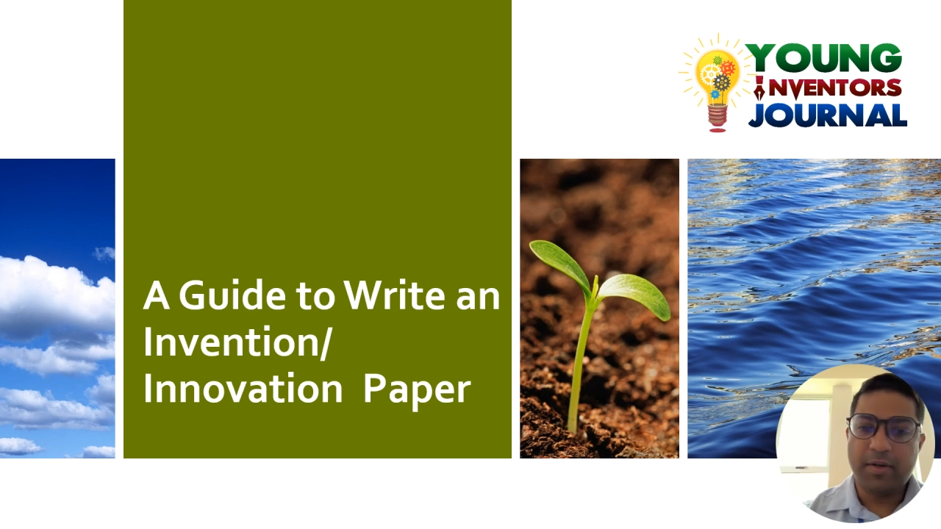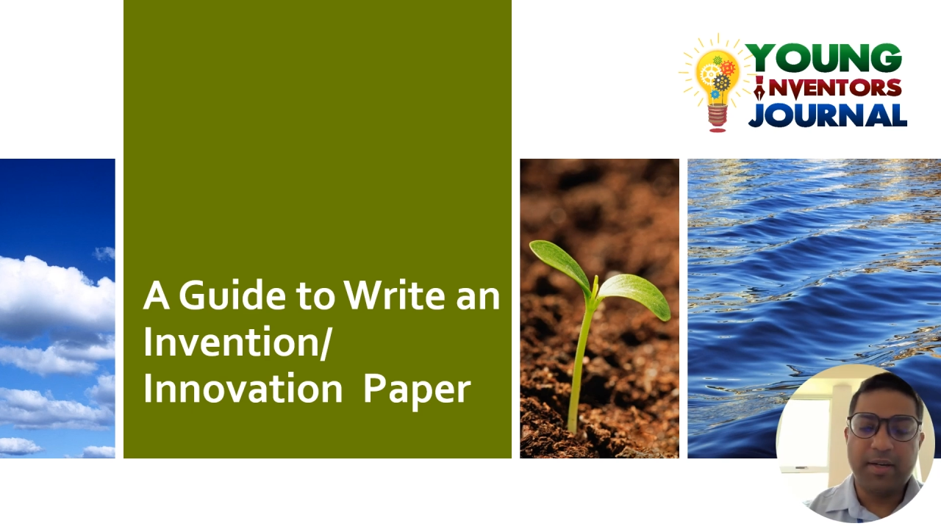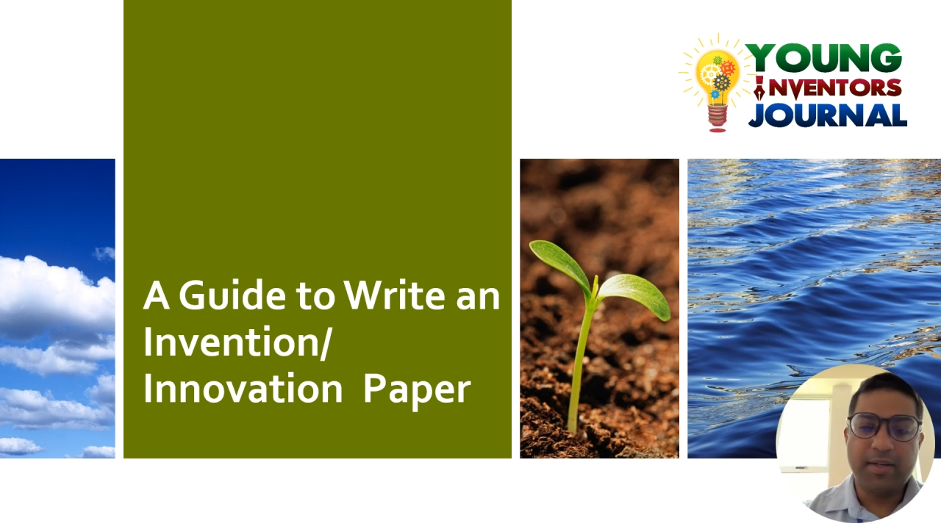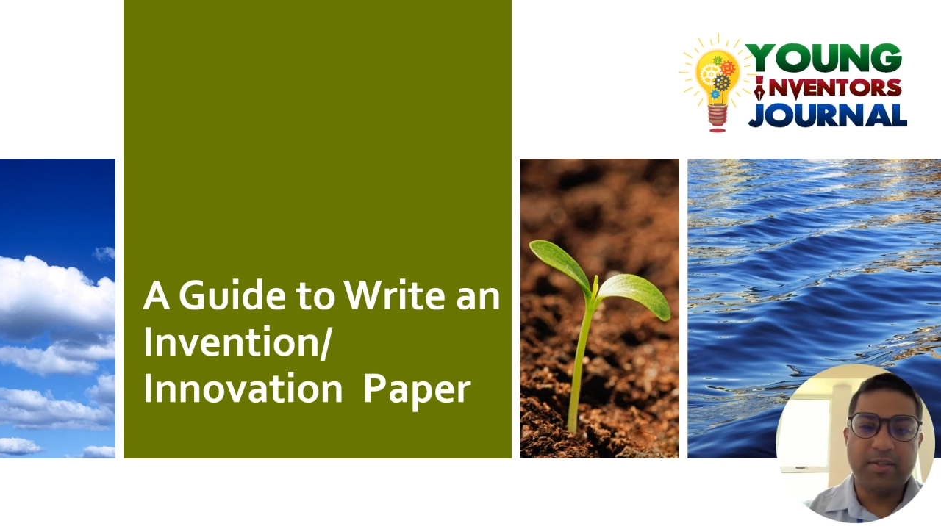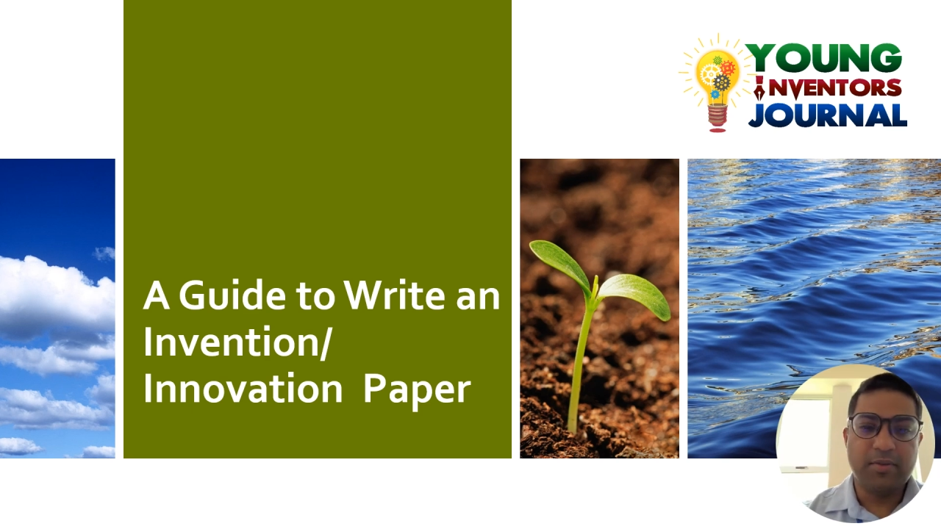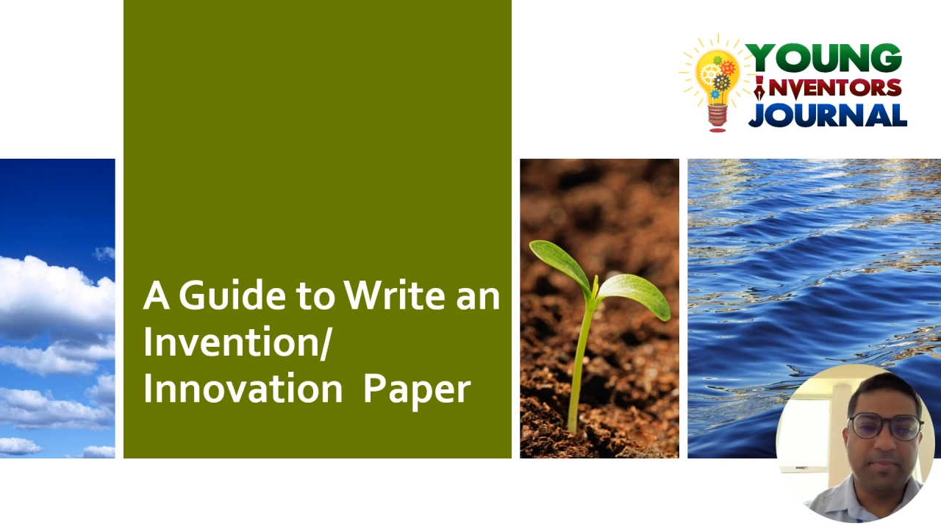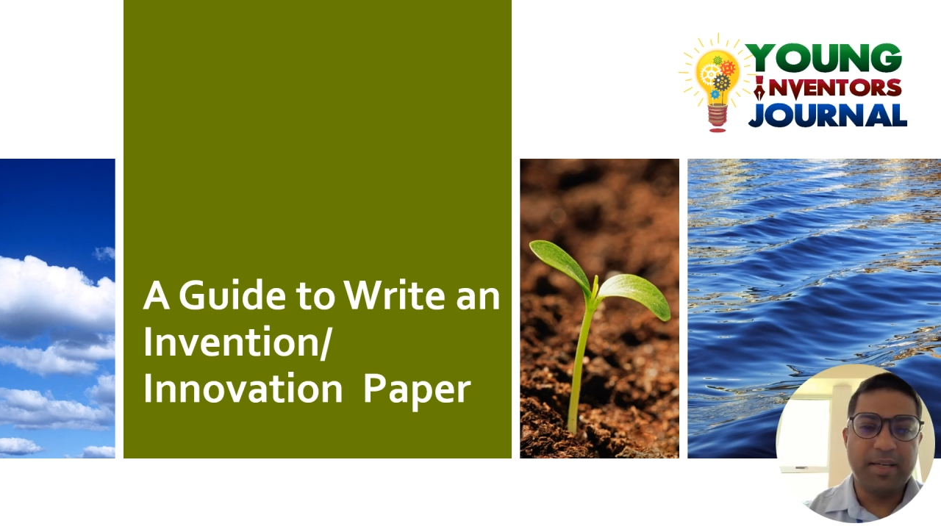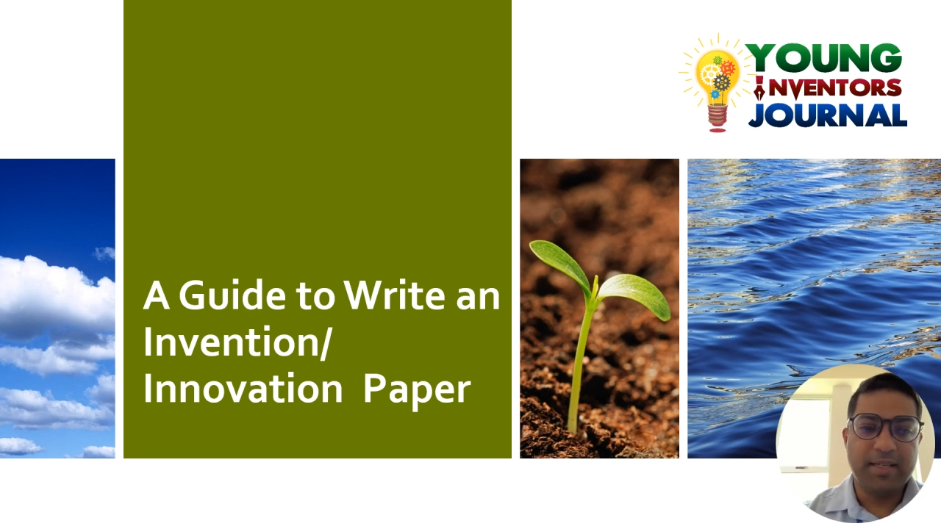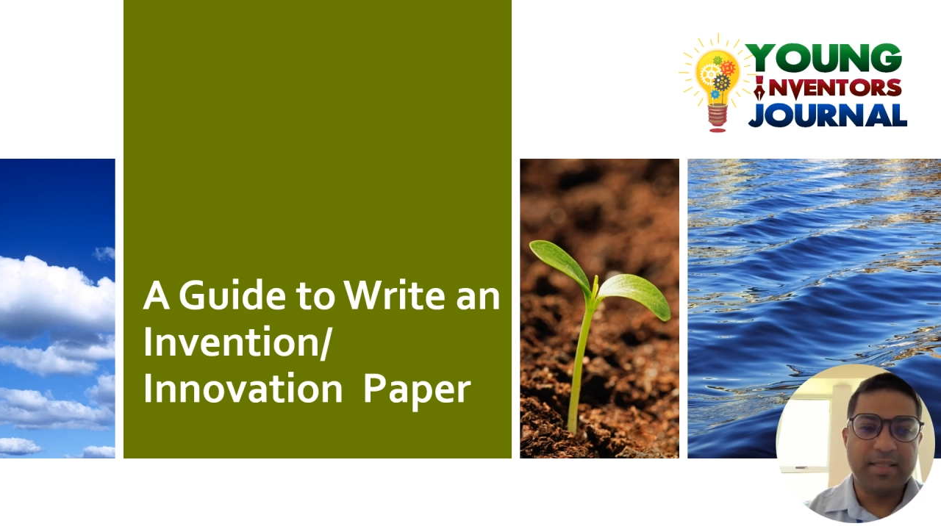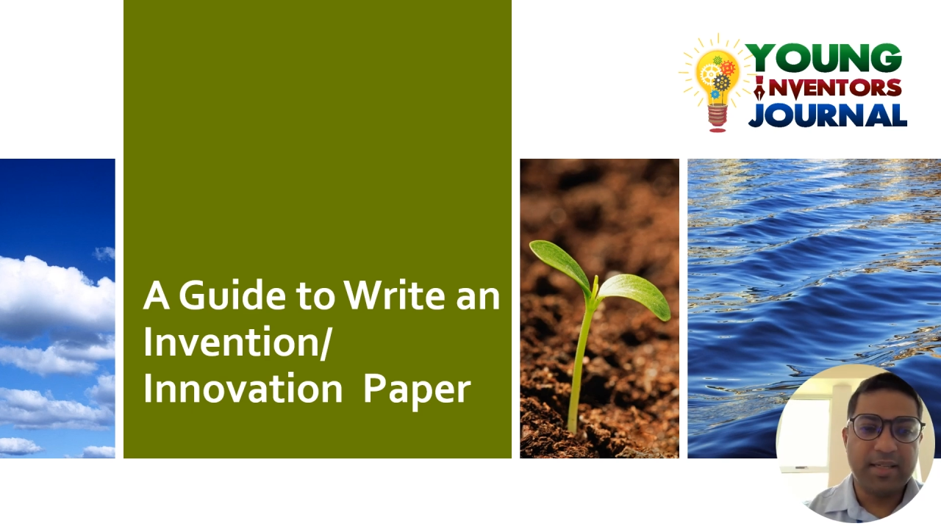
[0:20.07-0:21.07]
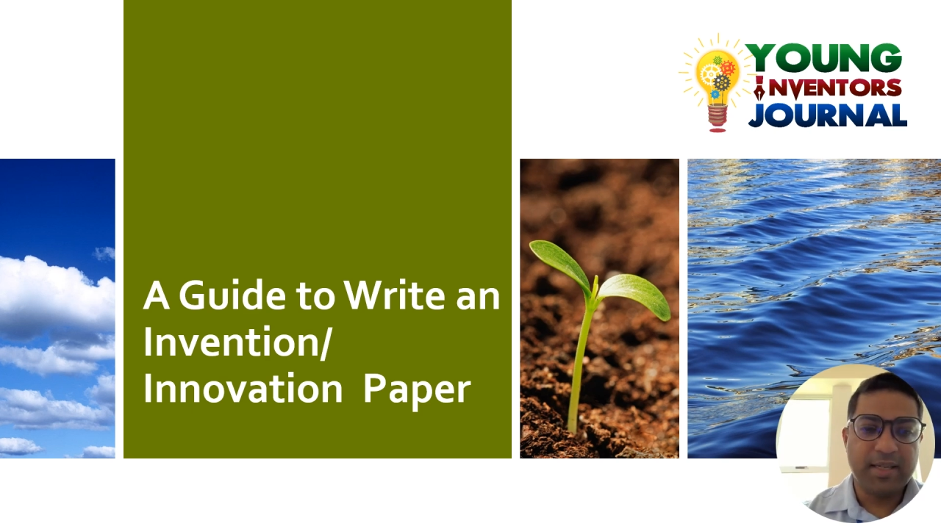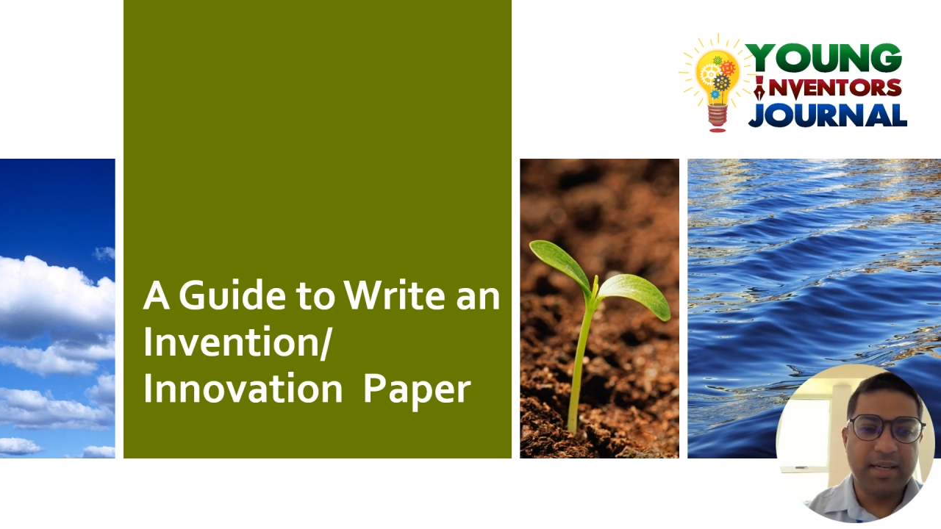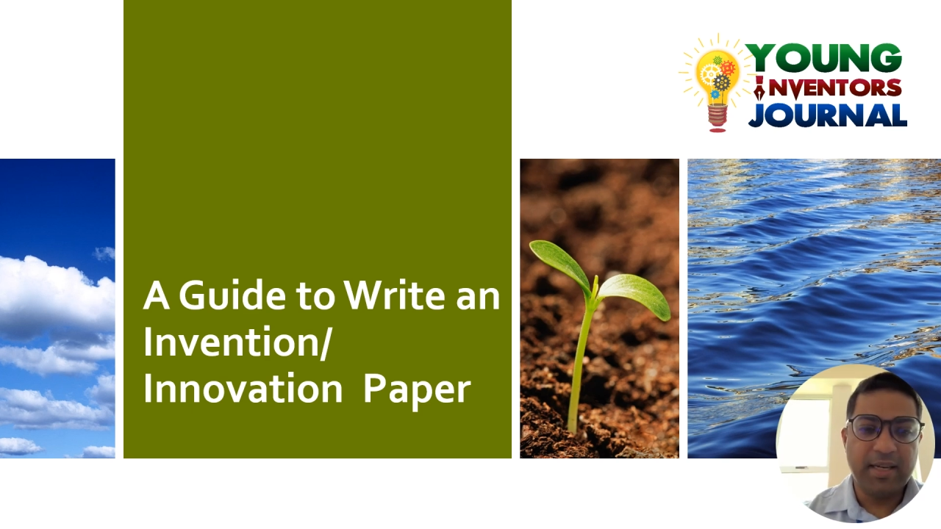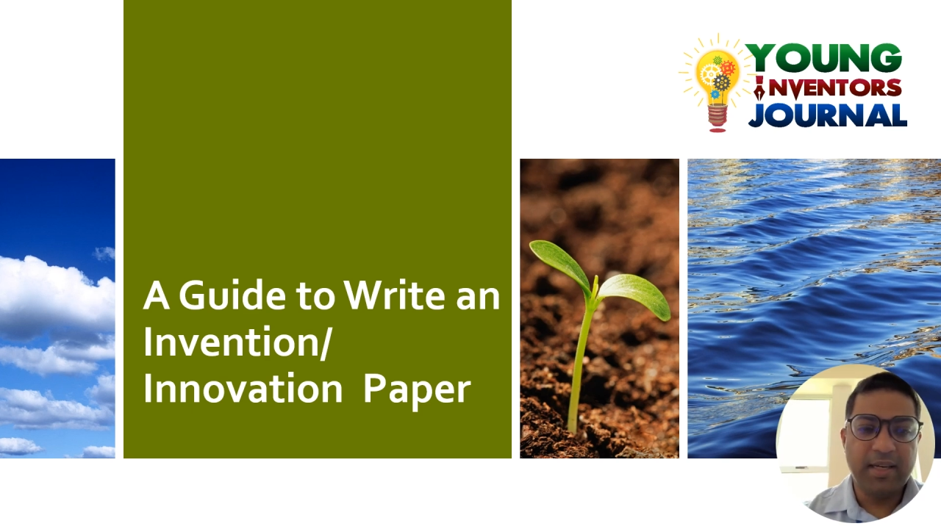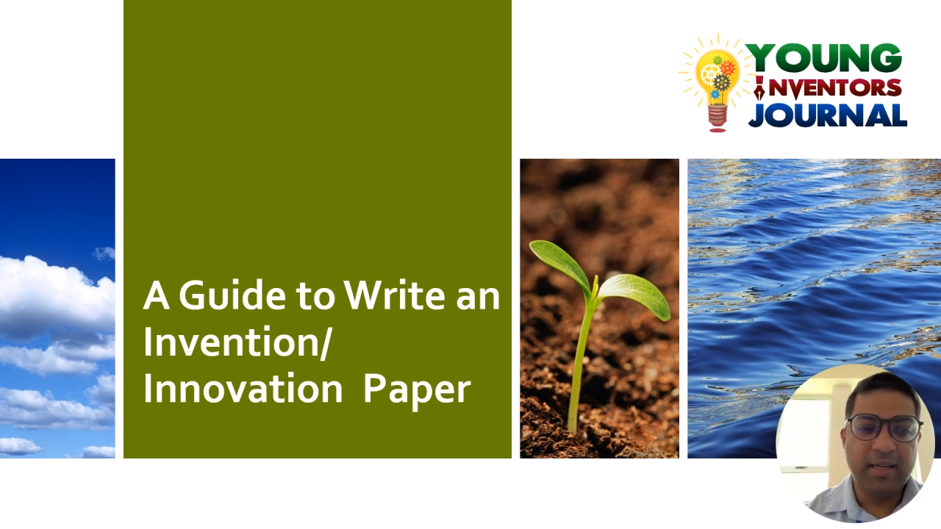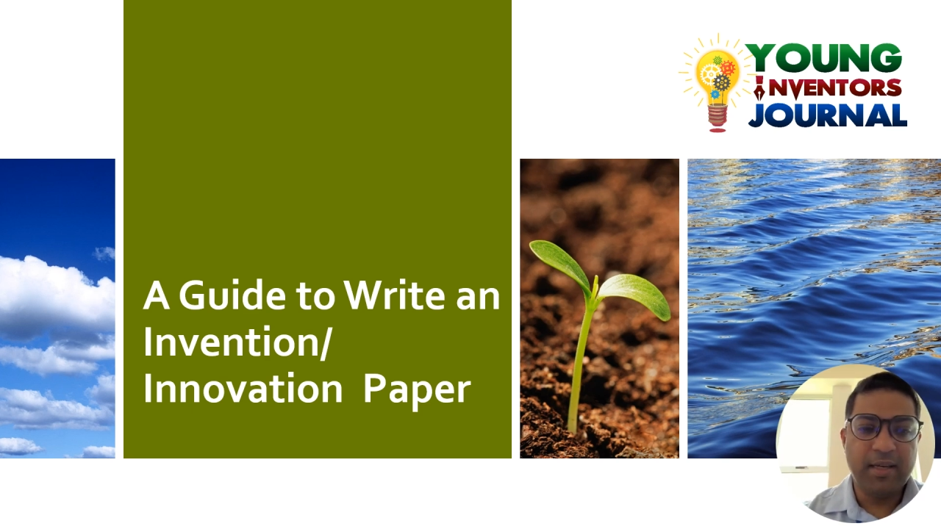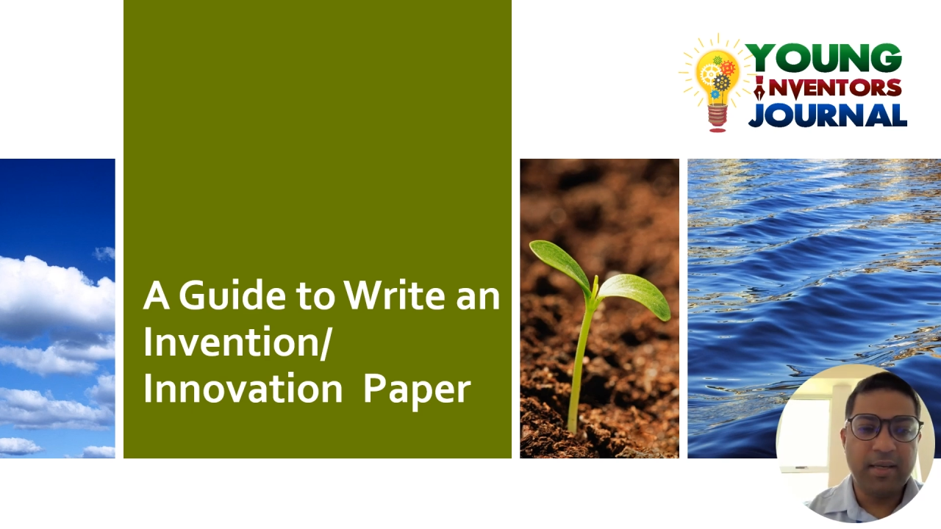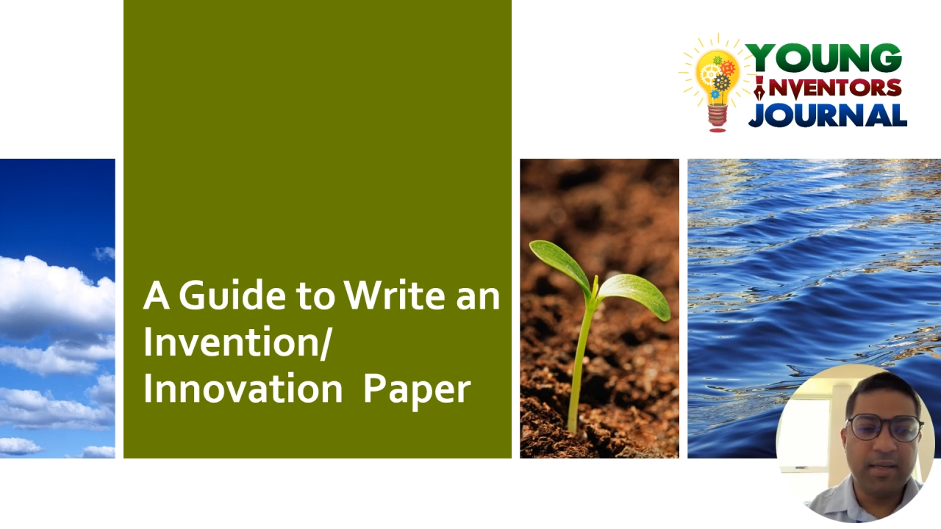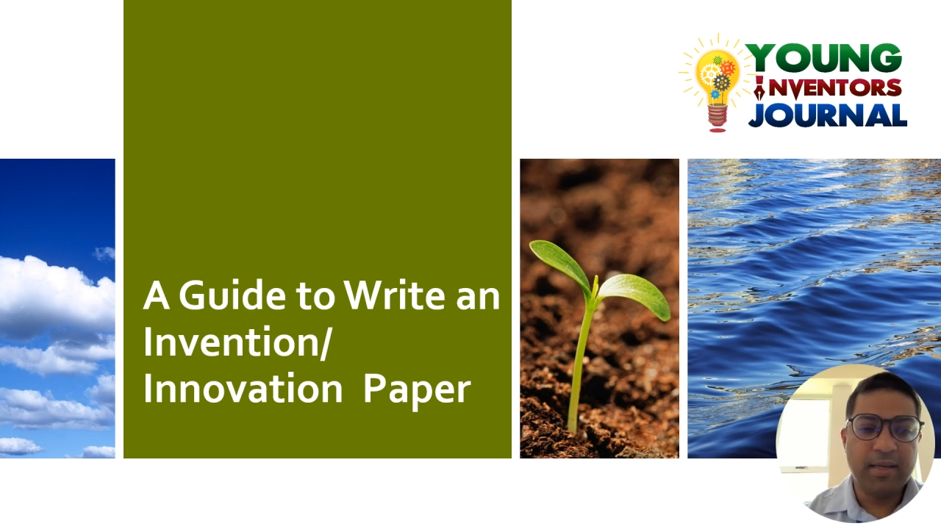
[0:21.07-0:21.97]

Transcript: All right. So basically,